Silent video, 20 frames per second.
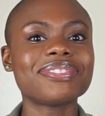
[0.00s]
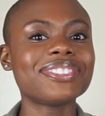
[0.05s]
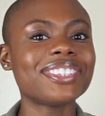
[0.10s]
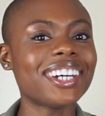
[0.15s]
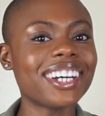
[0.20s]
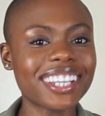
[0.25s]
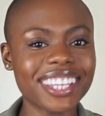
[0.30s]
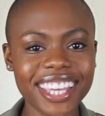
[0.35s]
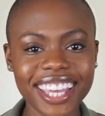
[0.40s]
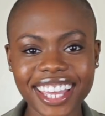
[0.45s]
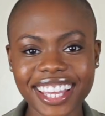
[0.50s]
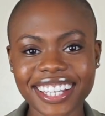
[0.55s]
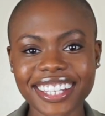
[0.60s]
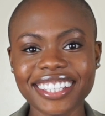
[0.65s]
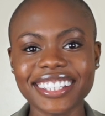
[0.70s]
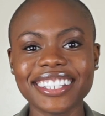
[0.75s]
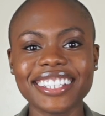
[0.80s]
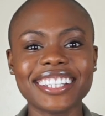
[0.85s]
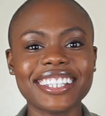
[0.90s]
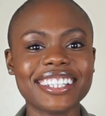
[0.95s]
again,
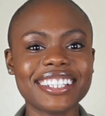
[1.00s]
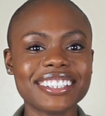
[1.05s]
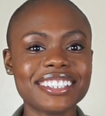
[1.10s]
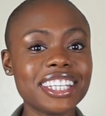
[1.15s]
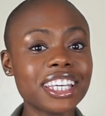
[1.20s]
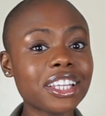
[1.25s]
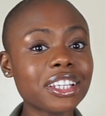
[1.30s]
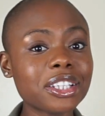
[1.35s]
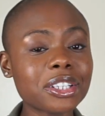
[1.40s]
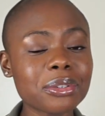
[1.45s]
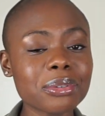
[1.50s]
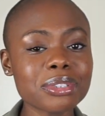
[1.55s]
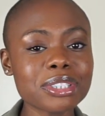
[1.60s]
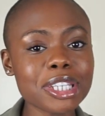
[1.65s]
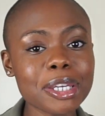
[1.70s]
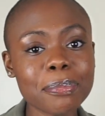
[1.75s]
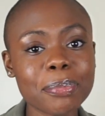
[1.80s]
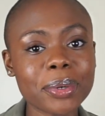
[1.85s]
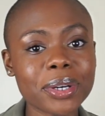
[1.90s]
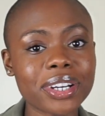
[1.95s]
dig a little
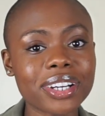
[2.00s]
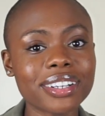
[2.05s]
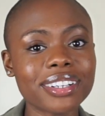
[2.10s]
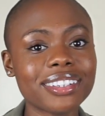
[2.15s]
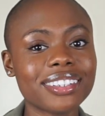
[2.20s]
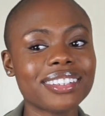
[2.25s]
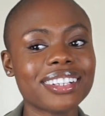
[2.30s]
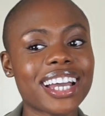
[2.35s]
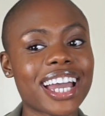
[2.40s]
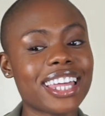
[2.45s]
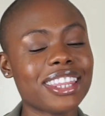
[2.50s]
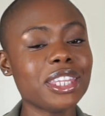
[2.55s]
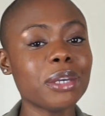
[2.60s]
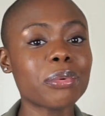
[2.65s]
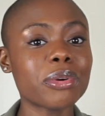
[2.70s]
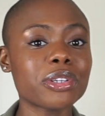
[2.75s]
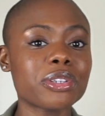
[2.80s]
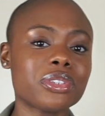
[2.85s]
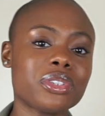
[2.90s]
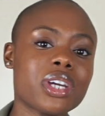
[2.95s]
deeper. I think
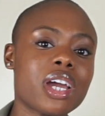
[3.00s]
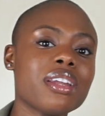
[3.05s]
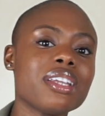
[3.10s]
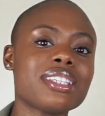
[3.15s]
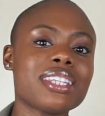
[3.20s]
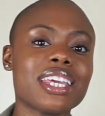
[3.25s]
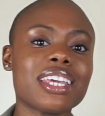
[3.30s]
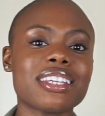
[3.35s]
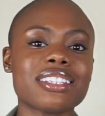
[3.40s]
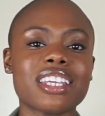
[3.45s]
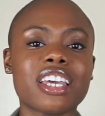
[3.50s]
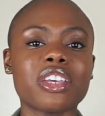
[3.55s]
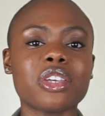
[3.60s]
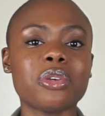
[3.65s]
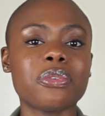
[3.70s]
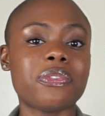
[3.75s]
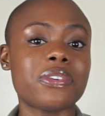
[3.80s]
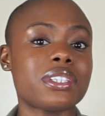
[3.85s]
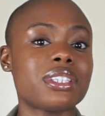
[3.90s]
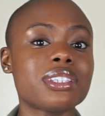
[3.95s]
what you're trying to say is that you
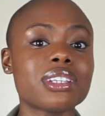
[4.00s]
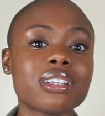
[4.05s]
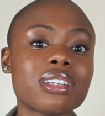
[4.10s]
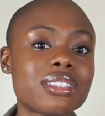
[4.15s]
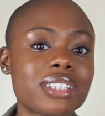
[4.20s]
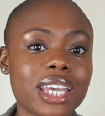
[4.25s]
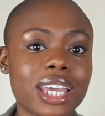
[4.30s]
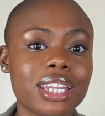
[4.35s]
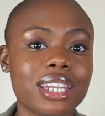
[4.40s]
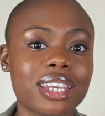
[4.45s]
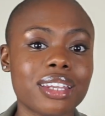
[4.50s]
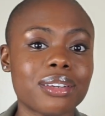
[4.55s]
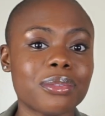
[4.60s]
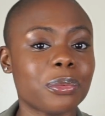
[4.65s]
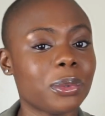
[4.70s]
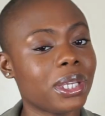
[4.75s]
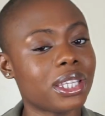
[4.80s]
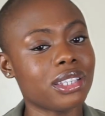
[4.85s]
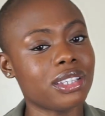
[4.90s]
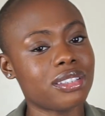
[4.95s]
facilitated
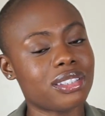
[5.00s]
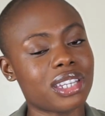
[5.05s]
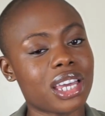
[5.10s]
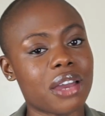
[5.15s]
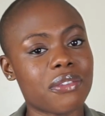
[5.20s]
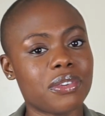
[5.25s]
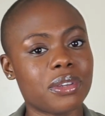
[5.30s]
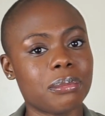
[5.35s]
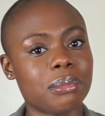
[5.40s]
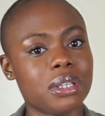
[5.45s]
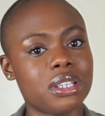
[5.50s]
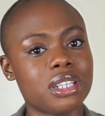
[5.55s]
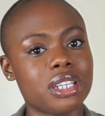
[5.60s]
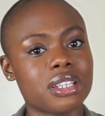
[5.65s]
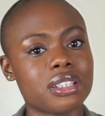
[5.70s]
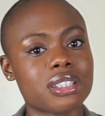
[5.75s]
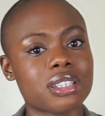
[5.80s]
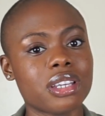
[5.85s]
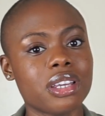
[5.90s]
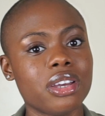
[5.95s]
weekly staffing
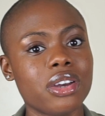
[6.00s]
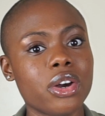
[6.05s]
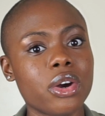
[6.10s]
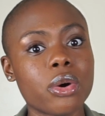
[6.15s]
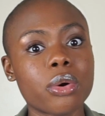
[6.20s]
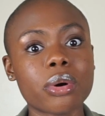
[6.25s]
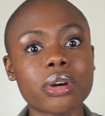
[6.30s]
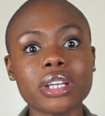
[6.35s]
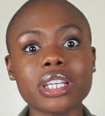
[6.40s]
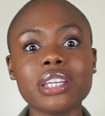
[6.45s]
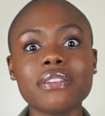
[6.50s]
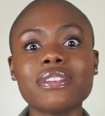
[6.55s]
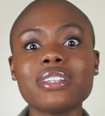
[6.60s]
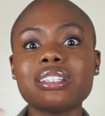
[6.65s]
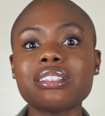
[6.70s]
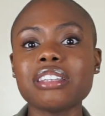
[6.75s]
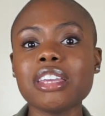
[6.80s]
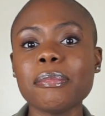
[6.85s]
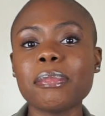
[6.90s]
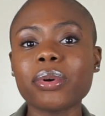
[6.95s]
meetings, or
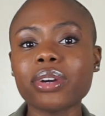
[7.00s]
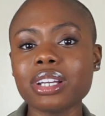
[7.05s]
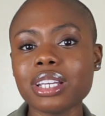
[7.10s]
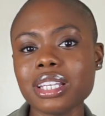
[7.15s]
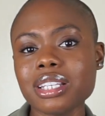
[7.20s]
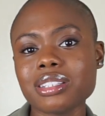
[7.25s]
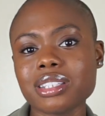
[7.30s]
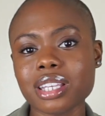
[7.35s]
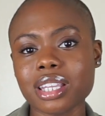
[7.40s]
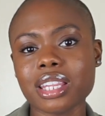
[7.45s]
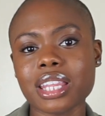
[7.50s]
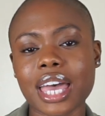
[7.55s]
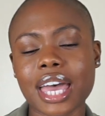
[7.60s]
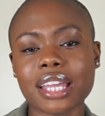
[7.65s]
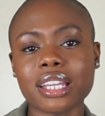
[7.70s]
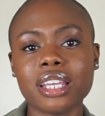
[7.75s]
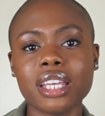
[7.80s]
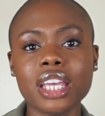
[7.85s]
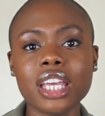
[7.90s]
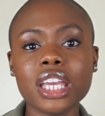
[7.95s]
even deeper into
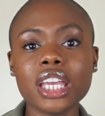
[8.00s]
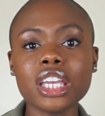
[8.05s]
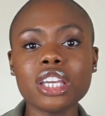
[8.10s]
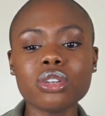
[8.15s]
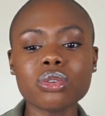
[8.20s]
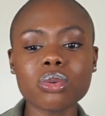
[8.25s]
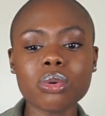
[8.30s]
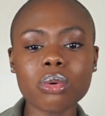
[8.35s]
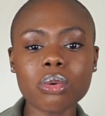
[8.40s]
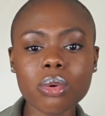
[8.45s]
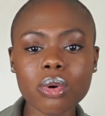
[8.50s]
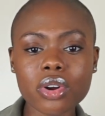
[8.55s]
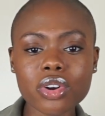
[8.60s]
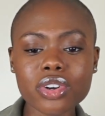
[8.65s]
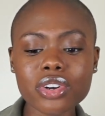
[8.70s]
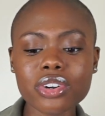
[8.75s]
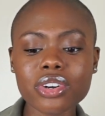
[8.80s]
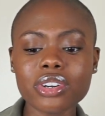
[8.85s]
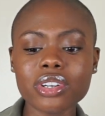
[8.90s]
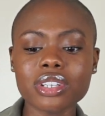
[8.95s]
that. In
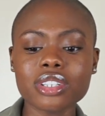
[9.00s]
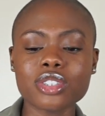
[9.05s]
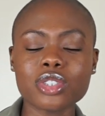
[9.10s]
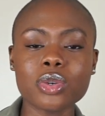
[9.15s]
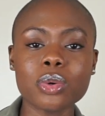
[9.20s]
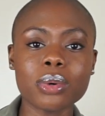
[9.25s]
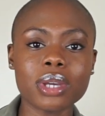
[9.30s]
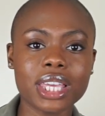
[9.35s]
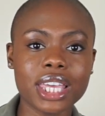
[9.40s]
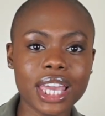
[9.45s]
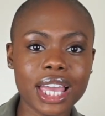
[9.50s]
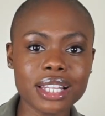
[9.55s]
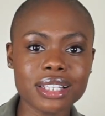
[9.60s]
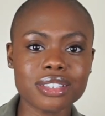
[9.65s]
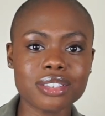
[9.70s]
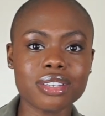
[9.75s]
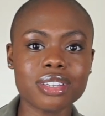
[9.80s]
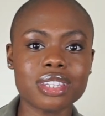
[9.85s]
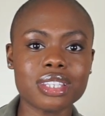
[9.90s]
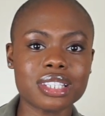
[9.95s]
order to get
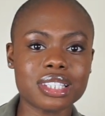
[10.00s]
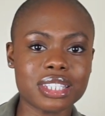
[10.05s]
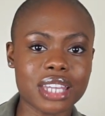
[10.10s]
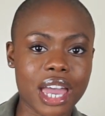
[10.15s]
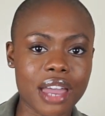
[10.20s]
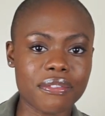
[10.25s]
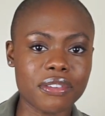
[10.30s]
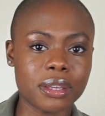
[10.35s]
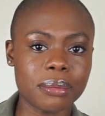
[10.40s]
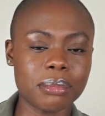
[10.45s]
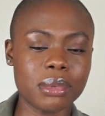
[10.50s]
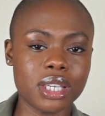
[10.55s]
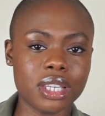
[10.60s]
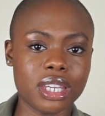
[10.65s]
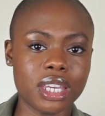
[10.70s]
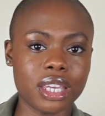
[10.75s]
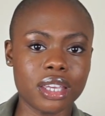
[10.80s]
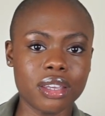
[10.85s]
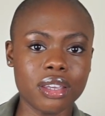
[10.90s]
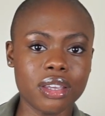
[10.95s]
to the staffing
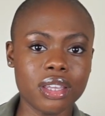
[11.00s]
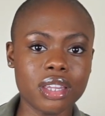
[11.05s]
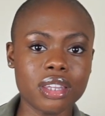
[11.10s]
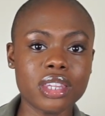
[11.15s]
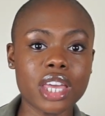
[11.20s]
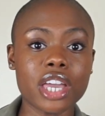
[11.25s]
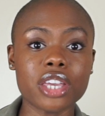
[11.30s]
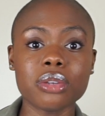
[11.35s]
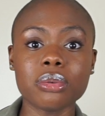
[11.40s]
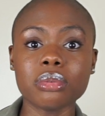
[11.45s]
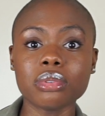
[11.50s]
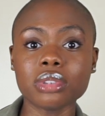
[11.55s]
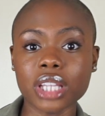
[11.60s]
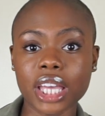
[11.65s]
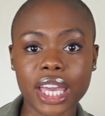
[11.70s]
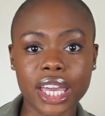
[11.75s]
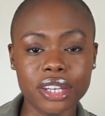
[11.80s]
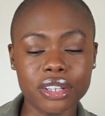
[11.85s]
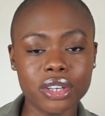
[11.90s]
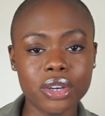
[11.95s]
meeting that you
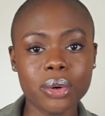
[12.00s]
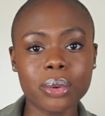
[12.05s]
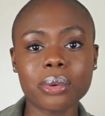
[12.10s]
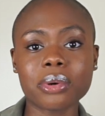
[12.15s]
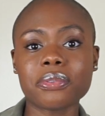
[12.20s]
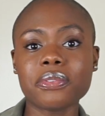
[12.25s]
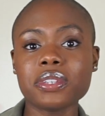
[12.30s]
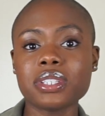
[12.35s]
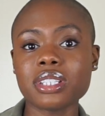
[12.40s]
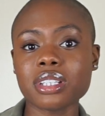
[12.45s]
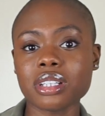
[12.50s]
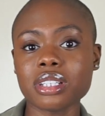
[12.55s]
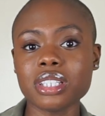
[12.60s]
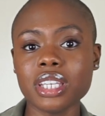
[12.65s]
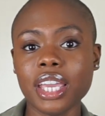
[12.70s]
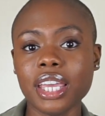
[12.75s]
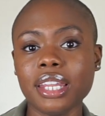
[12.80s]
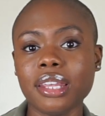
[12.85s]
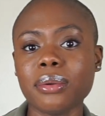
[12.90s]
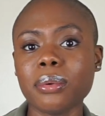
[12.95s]
led or
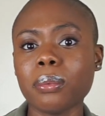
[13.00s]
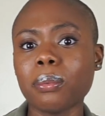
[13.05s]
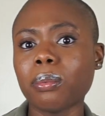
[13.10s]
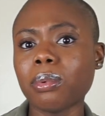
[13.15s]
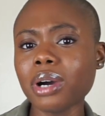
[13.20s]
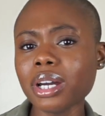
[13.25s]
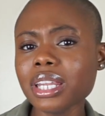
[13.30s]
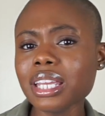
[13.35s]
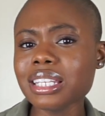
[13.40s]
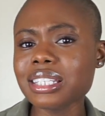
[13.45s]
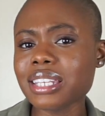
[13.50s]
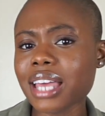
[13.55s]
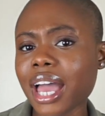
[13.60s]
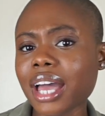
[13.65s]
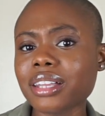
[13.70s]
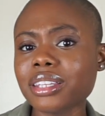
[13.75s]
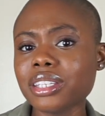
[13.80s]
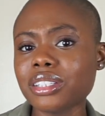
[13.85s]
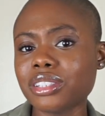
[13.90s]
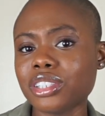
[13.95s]
facilitated, what
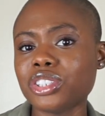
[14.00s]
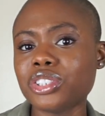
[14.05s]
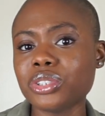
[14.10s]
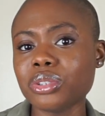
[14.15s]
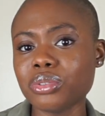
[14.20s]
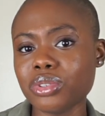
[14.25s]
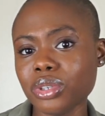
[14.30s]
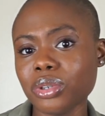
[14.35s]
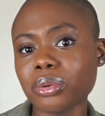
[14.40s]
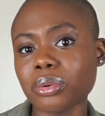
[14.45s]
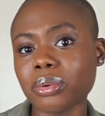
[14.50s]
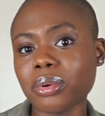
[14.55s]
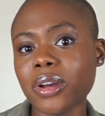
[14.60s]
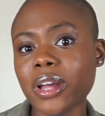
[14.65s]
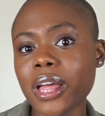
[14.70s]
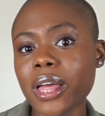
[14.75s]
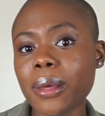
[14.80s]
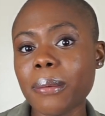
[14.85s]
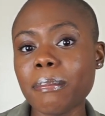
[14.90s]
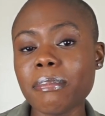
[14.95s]
exactly did you do?
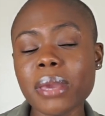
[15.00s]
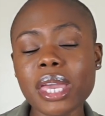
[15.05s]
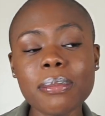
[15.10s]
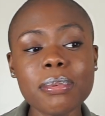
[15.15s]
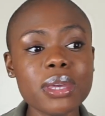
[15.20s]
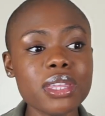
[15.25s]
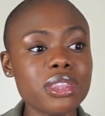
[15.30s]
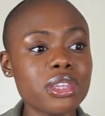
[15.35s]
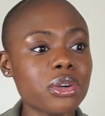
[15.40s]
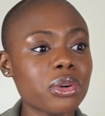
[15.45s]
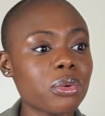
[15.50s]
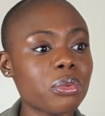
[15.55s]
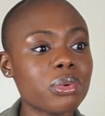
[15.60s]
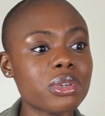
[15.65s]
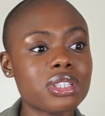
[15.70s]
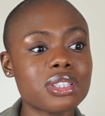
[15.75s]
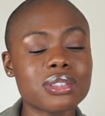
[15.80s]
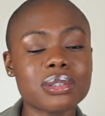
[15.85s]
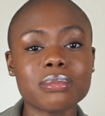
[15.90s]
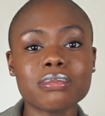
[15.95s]
Maybe there
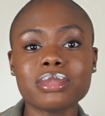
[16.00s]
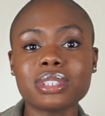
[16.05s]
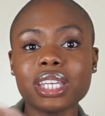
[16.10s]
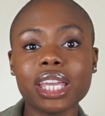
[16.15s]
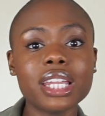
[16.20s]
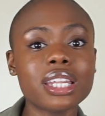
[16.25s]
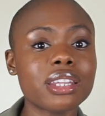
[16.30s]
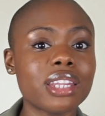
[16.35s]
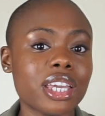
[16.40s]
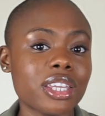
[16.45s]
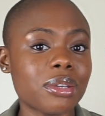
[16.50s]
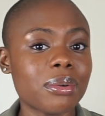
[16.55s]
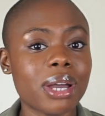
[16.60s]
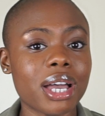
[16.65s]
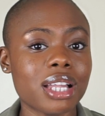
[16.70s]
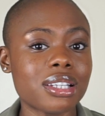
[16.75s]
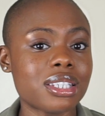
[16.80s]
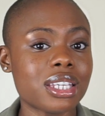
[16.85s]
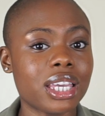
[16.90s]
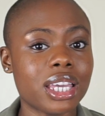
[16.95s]
was some data that you
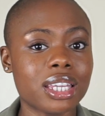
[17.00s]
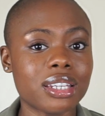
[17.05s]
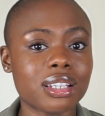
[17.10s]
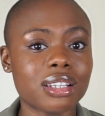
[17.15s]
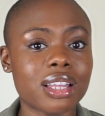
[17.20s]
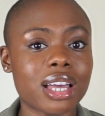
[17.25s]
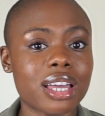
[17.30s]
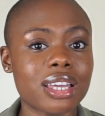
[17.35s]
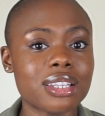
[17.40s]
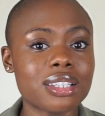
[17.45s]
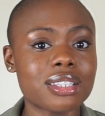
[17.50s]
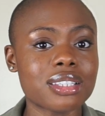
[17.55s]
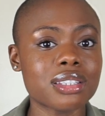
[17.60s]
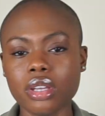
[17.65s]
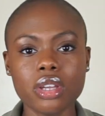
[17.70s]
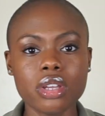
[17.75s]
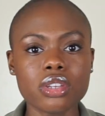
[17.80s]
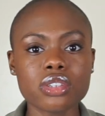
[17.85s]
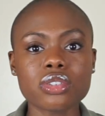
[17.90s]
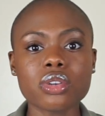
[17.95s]
had to analyze.
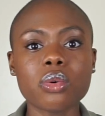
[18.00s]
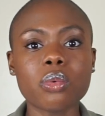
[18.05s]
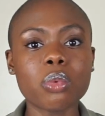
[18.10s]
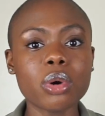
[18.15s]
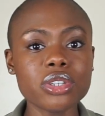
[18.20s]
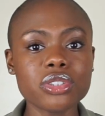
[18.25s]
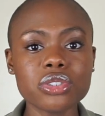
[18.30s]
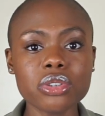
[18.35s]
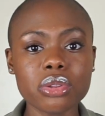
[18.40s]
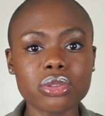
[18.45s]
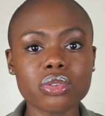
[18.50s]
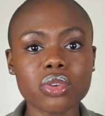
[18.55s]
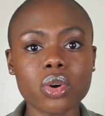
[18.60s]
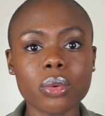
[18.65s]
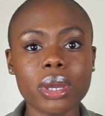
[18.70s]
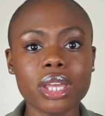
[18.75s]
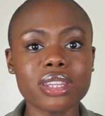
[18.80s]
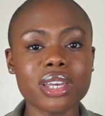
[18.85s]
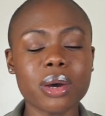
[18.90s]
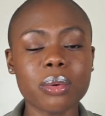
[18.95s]
So once you throw
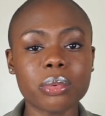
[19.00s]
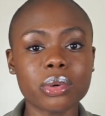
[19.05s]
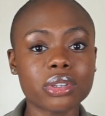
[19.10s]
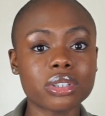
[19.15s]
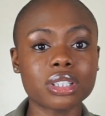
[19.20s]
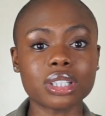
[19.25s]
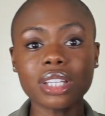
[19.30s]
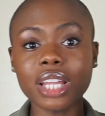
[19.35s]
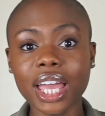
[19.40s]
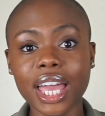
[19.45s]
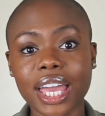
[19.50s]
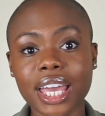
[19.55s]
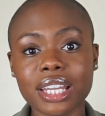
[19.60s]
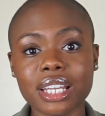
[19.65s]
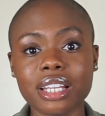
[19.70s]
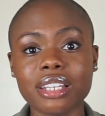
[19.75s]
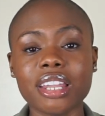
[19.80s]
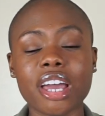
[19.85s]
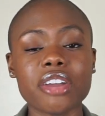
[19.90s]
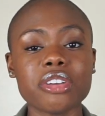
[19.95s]
away that word
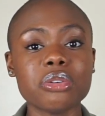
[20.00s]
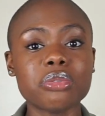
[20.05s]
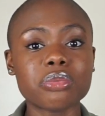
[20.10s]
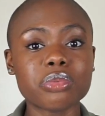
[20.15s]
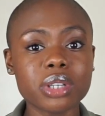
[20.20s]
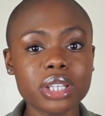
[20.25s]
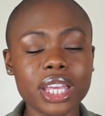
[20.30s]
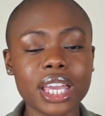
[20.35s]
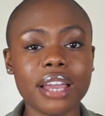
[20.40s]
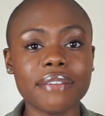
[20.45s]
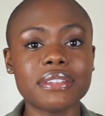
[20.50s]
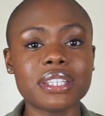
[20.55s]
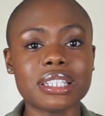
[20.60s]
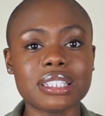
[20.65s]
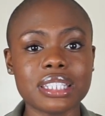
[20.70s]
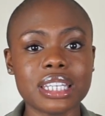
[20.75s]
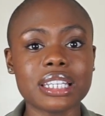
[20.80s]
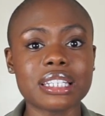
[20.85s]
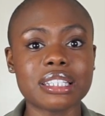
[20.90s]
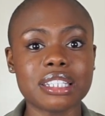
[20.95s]
led, now you really have to
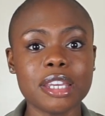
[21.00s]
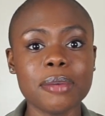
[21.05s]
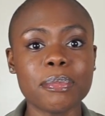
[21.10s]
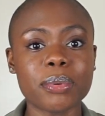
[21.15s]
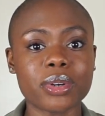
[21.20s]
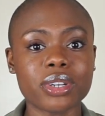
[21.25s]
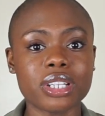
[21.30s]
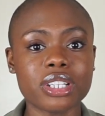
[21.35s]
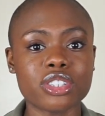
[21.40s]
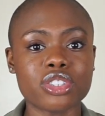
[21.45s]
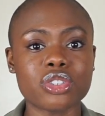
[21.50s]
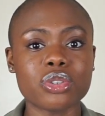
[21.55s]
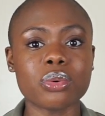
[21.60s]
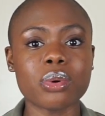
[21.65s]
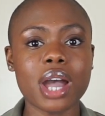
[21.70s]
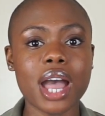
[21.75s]
dig deeper into